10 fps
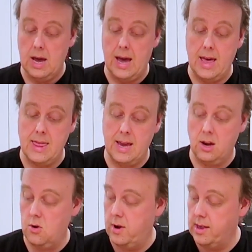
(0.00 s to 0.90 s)
and
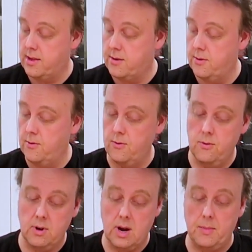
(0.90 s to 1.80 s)
then going through
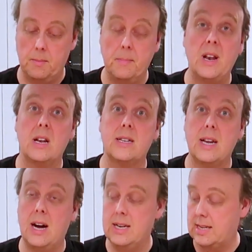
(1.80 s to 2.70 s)
a couple middle
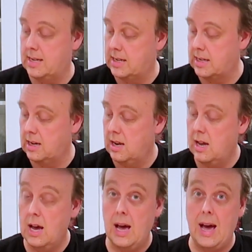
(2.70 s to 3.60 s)
sizes,
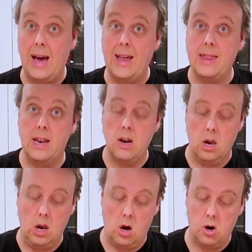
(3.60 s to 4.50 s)
and then a
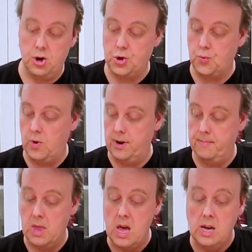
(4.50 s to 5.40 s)
large one.
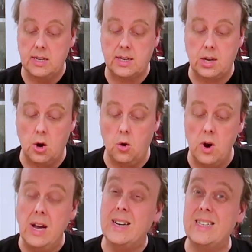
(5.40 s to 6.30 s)

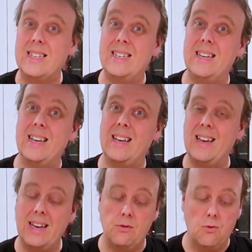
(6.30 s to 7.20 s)
So
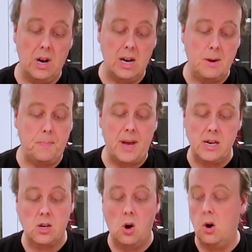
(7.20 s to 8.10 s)
it really
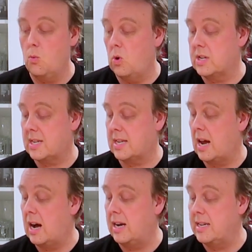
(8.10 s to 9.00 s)
depends on what
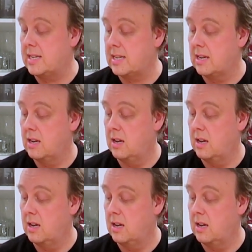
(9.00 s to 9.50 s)
size